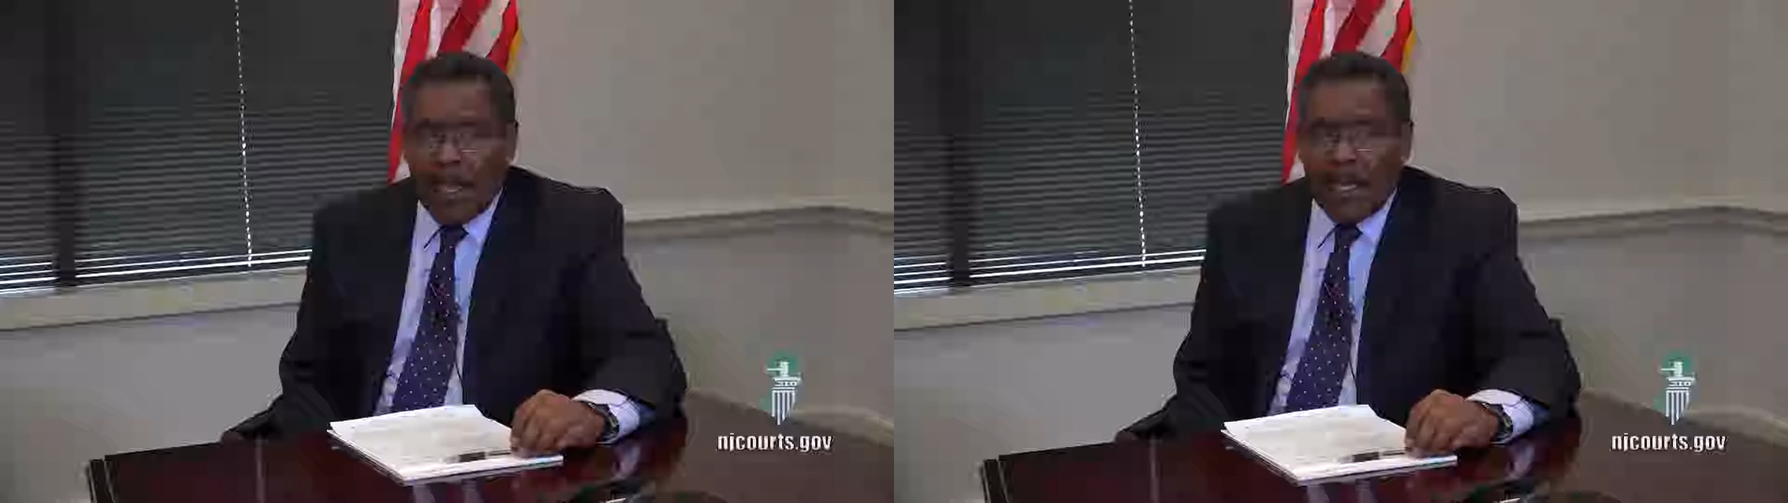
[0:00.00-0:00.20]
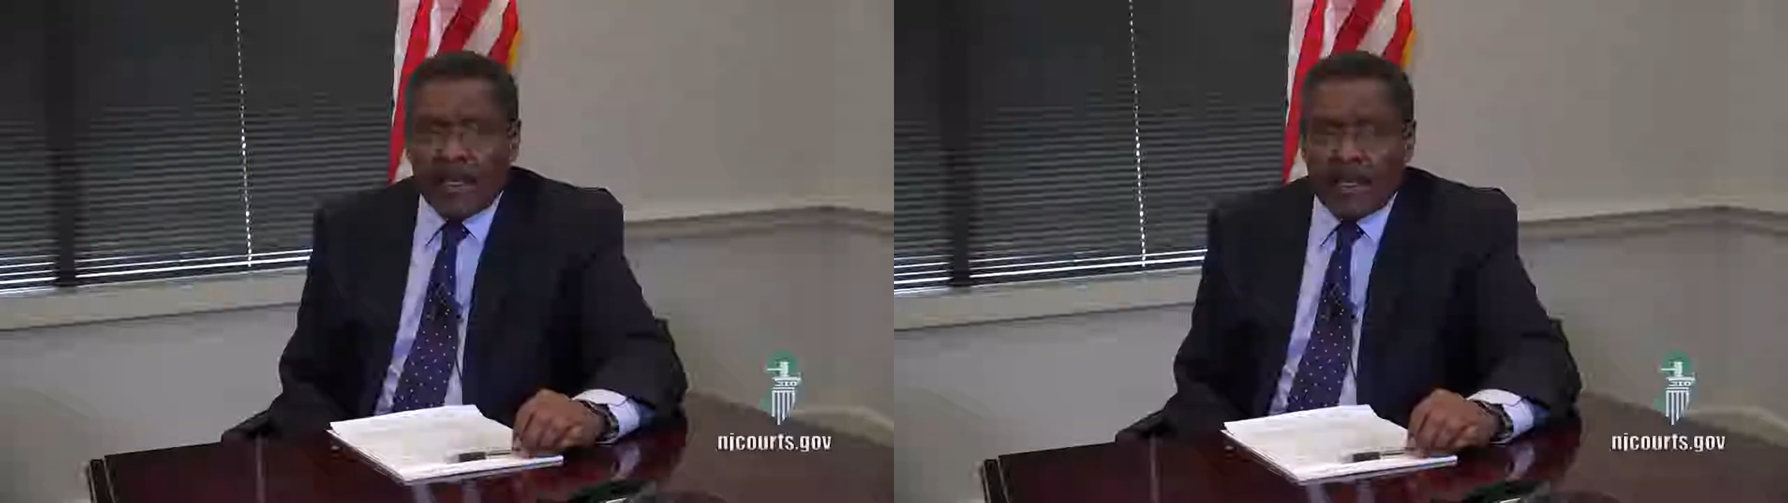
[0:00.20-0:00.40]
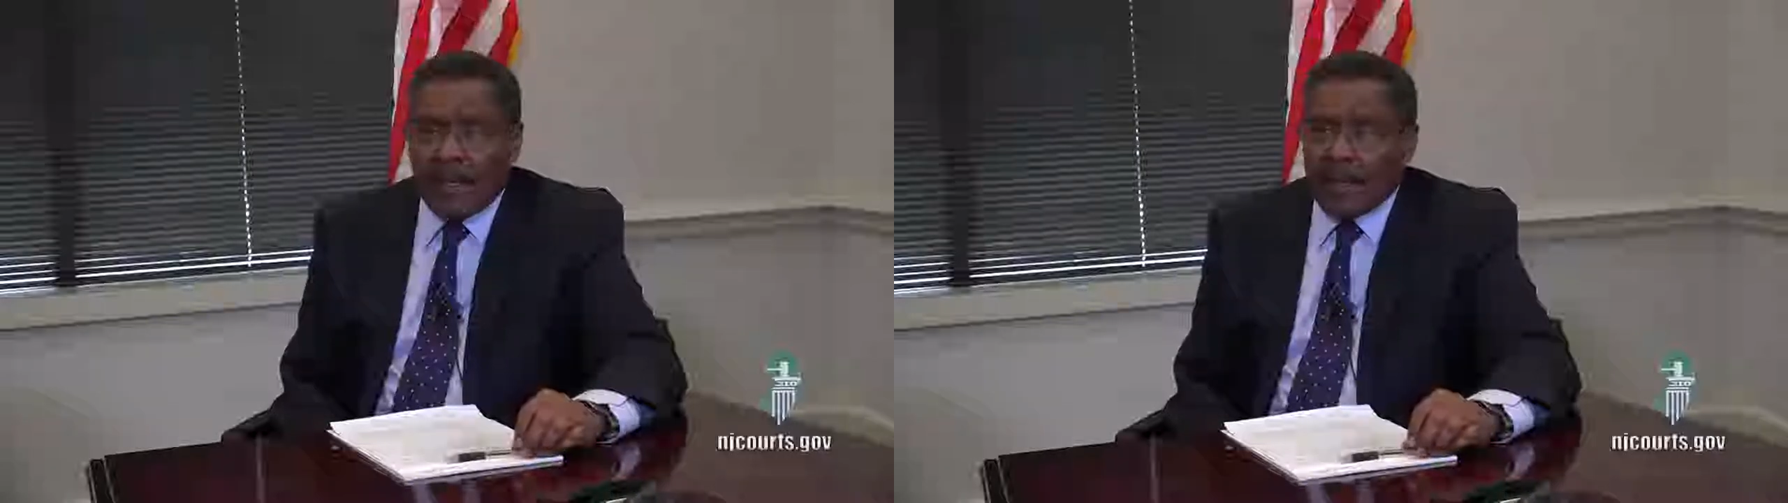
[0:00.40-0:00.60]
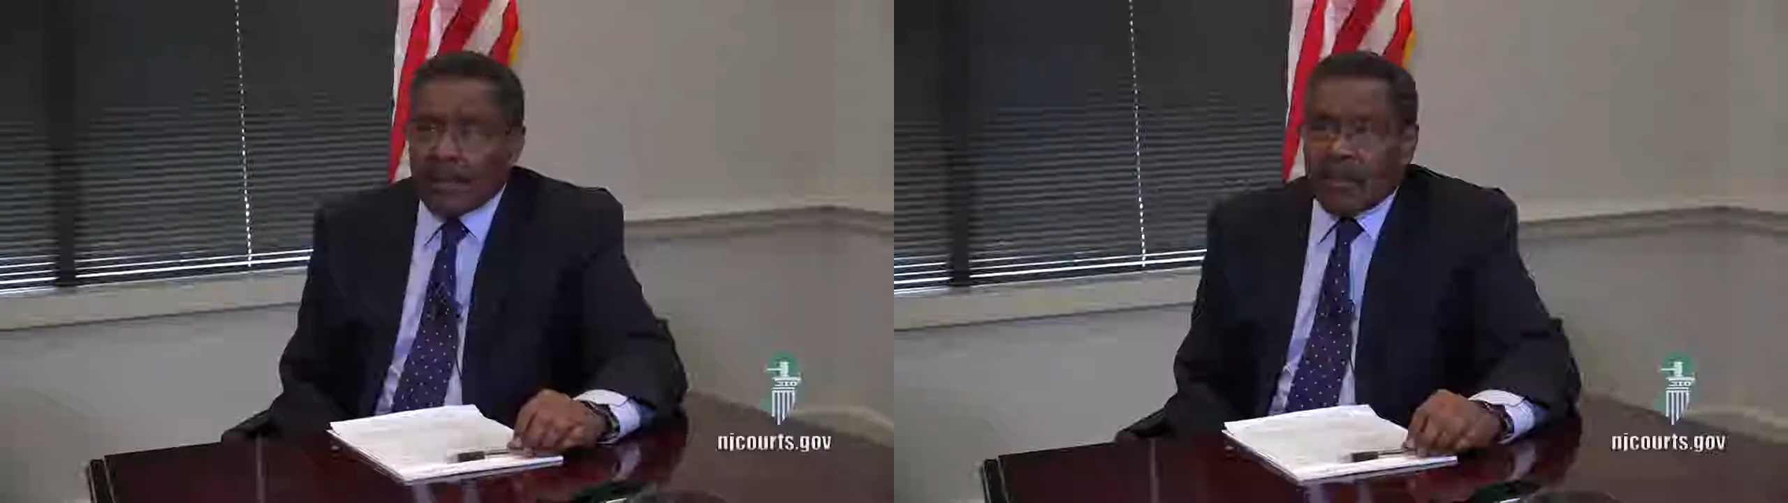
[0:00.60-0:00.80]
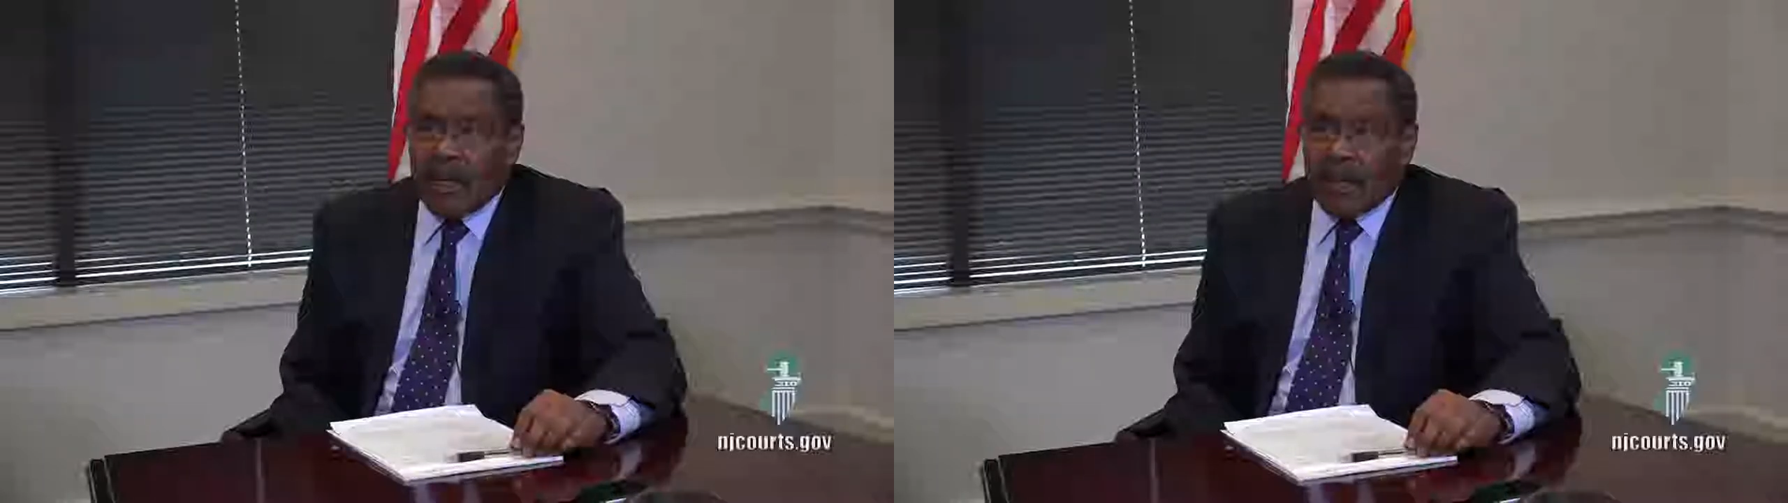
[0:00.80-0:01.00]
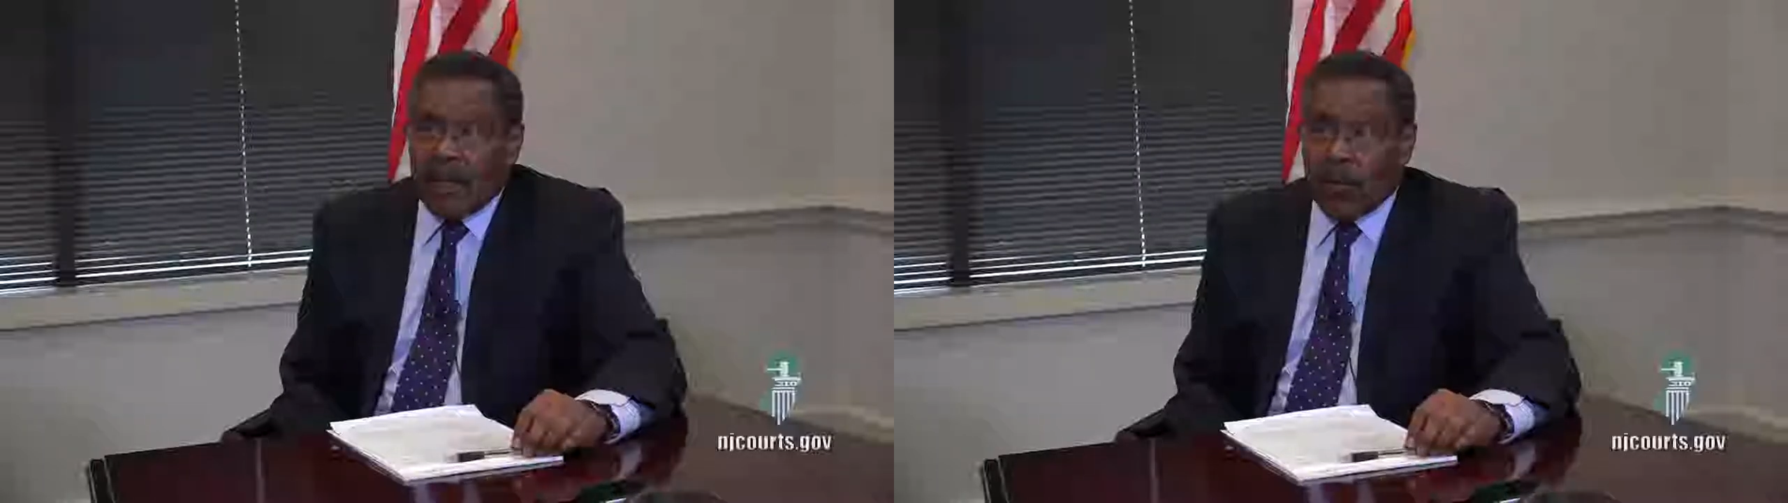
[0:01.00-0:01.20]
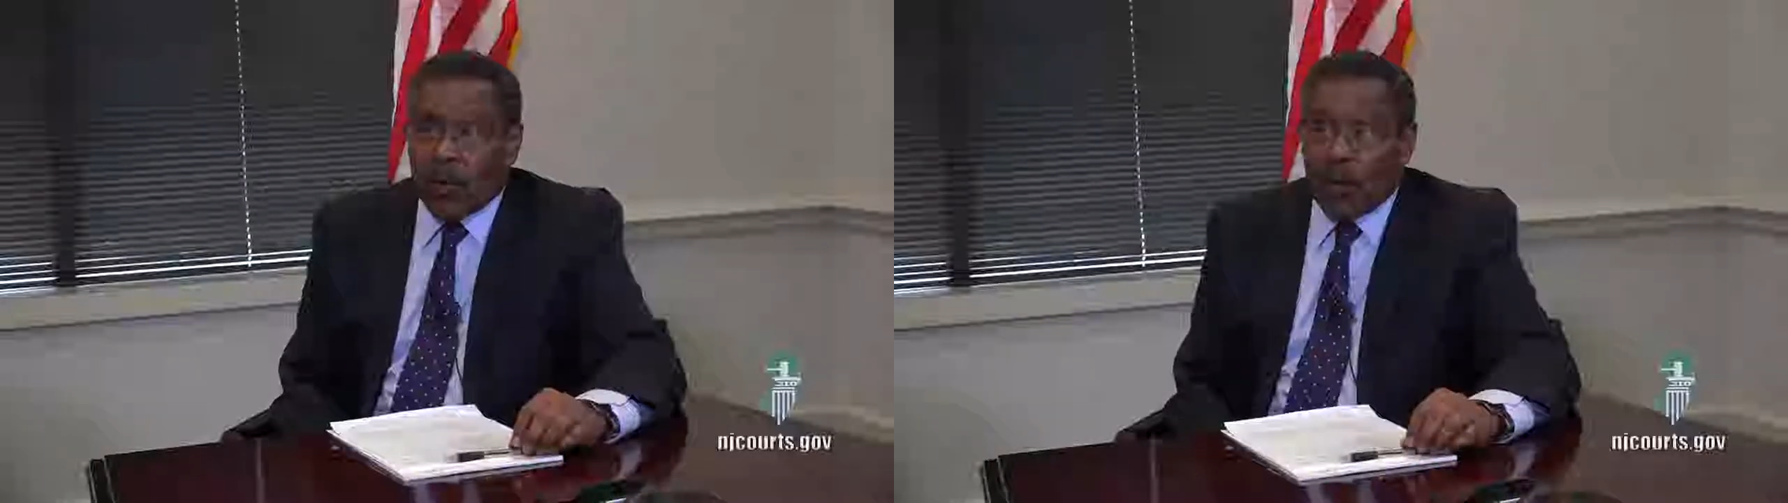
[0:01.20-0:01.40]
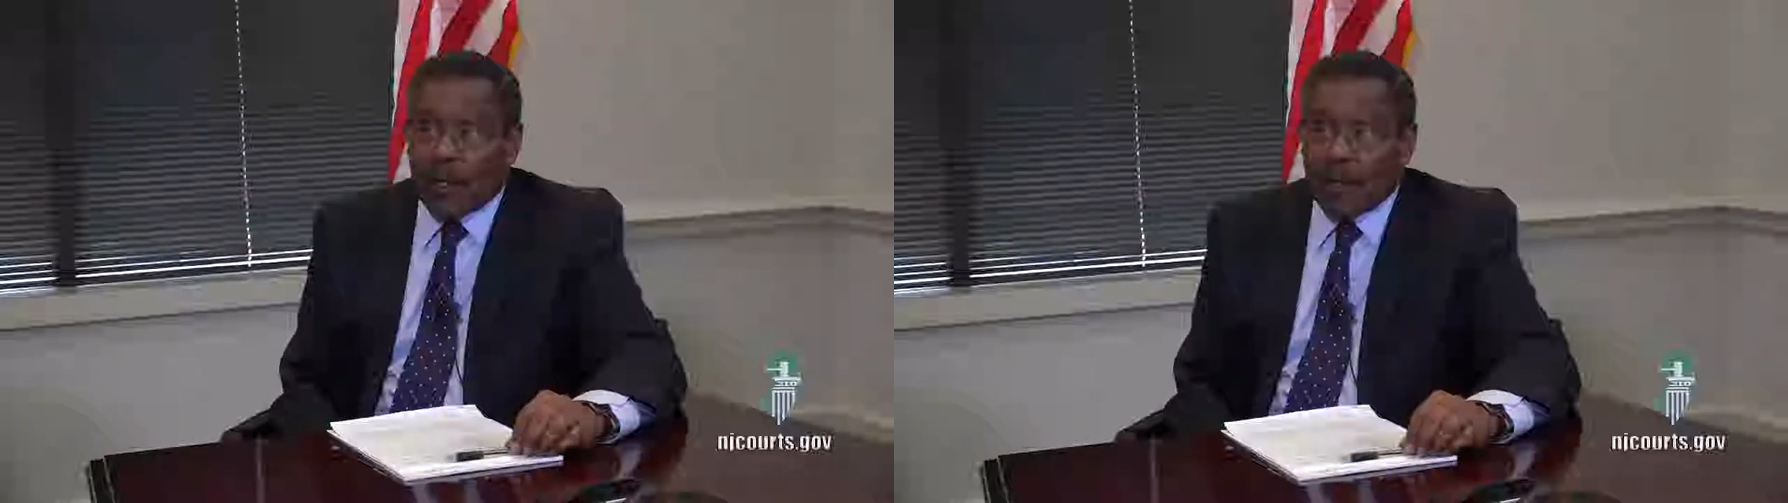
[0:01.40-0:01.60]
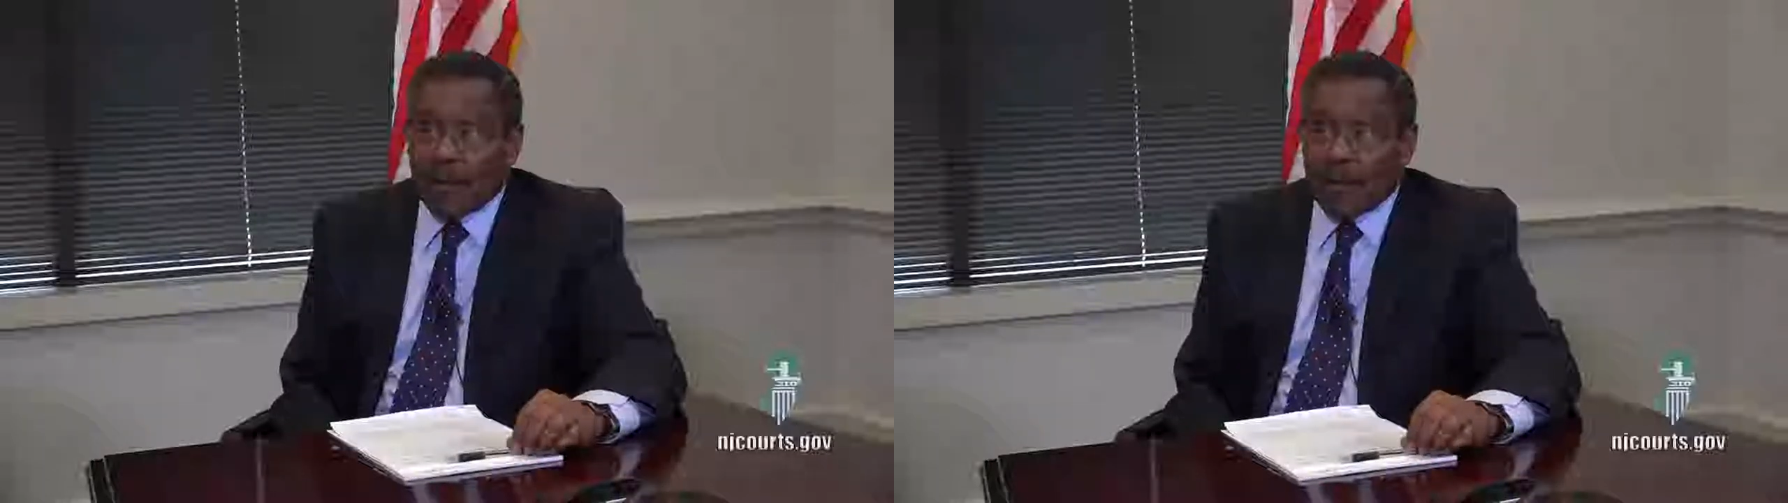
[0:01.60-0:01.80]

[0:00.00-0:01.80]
it worked.